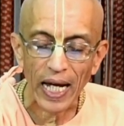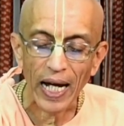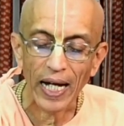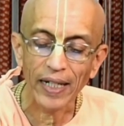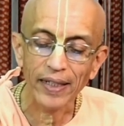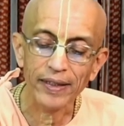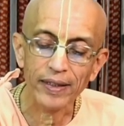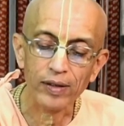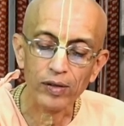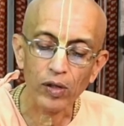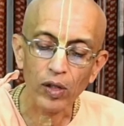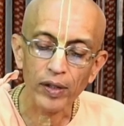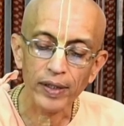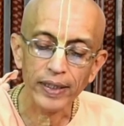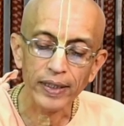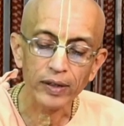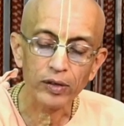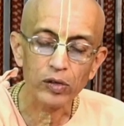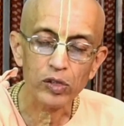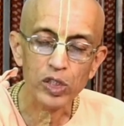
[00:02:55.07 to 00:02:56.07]
and
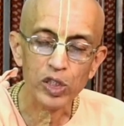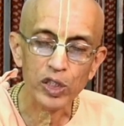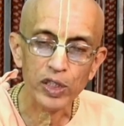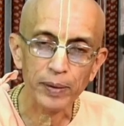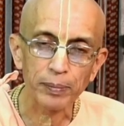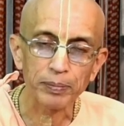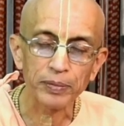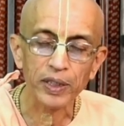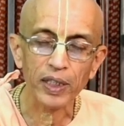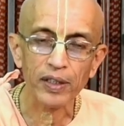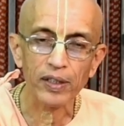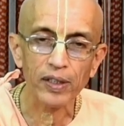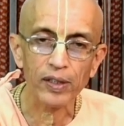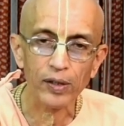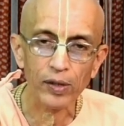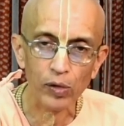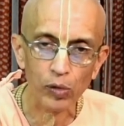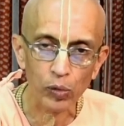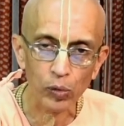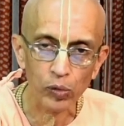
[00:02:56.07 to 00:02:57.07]
according to scriptural
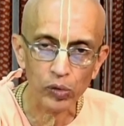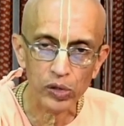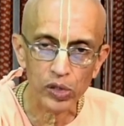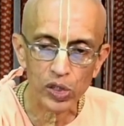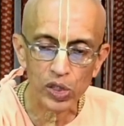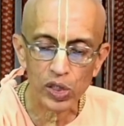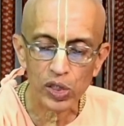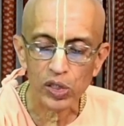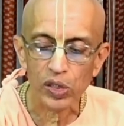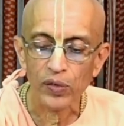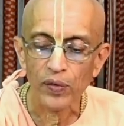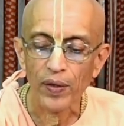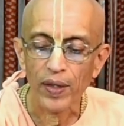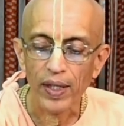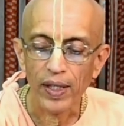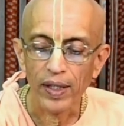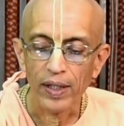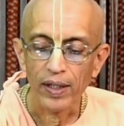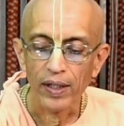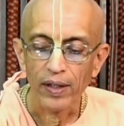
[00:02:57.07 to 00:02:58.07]
rules
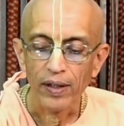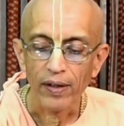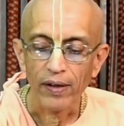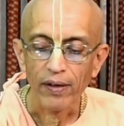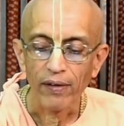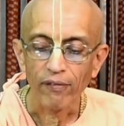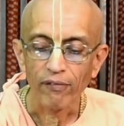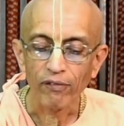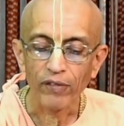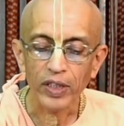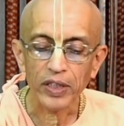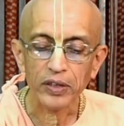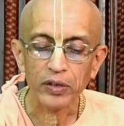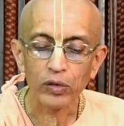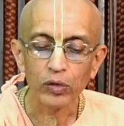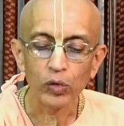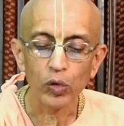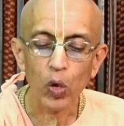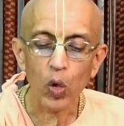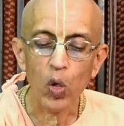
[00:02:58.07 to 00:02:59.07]
with
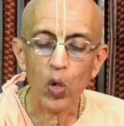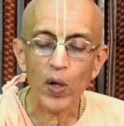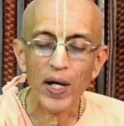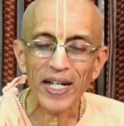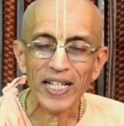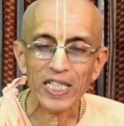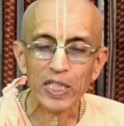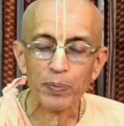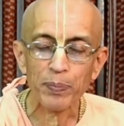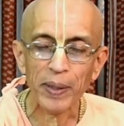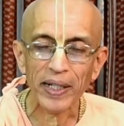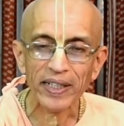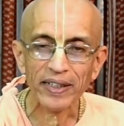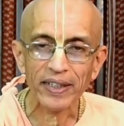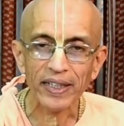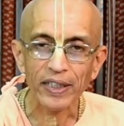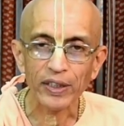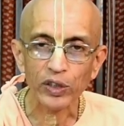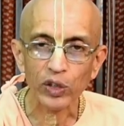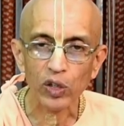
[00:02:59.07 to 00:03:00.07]
no
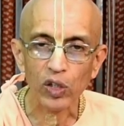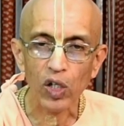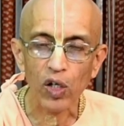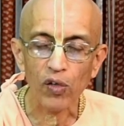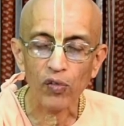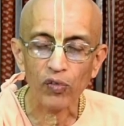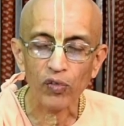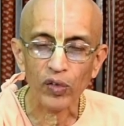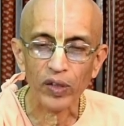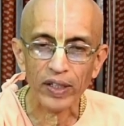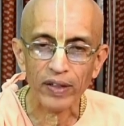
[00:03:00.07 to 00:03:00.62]
expectation of